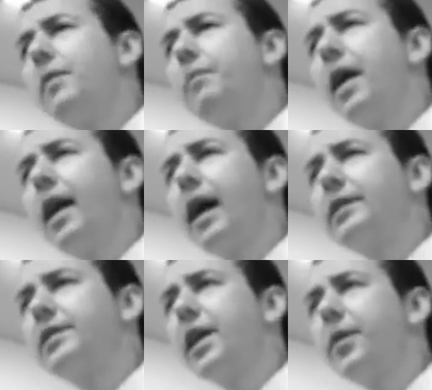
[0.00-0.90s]
to be an
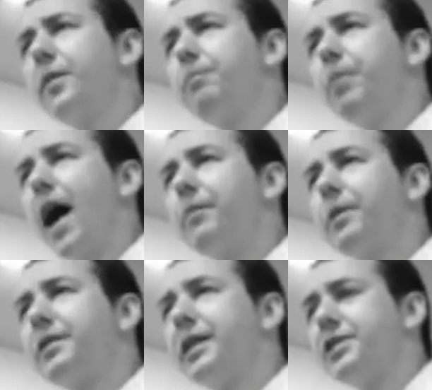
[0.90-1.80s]
itinerant
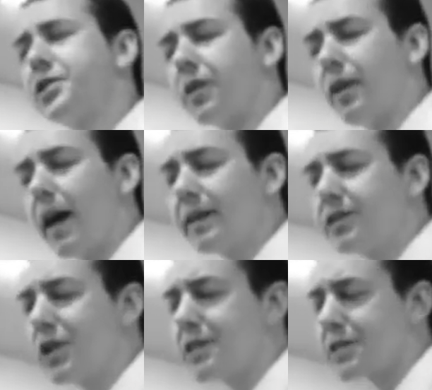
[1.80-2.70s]
Bible teacher like
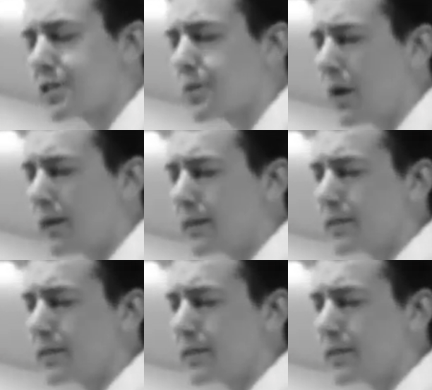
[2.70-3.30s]
Jesus was.